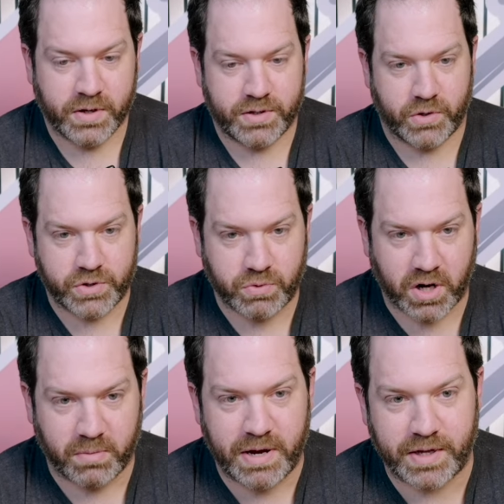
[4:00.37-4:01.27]
So I just wanted
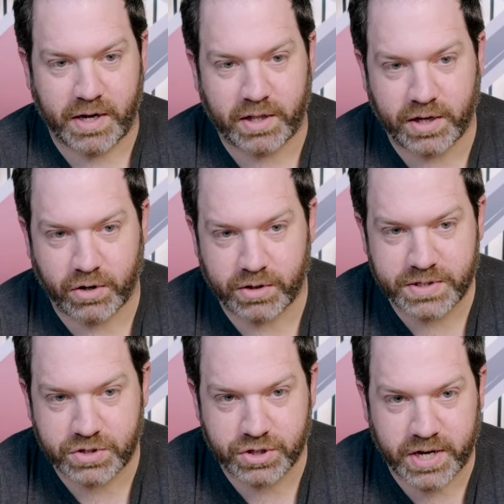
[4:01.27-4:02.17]
to make that clear, and
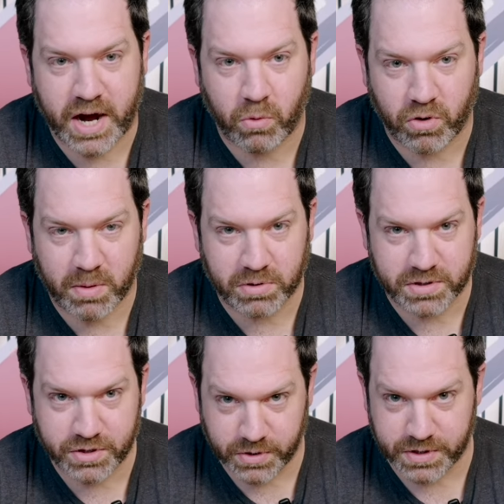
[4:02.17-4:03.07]
this is just how we're able
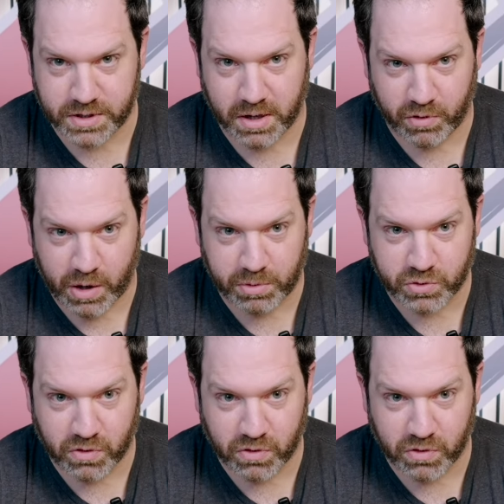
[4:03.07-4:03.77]
to do this now. We're able to